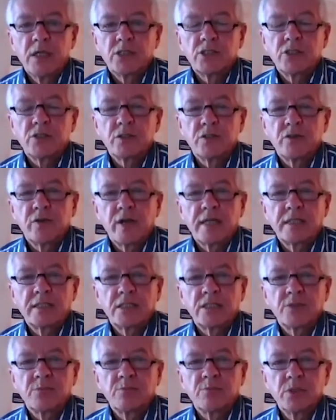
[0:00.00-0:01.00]
so
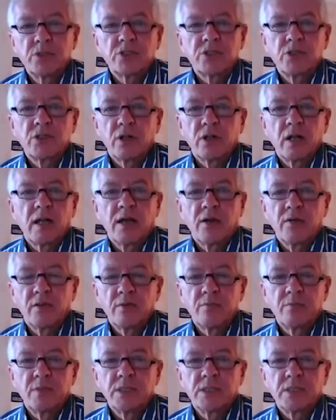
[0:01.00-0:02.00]
directors must not allow
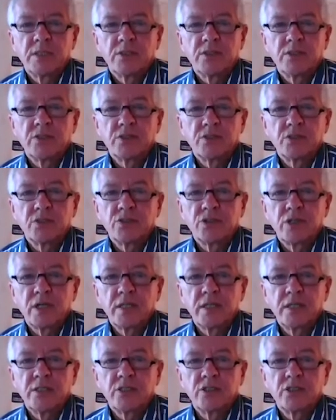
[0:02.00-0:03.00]
their businesses to
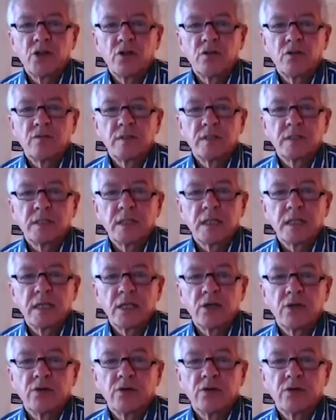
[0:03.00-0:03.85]
trade insolvently,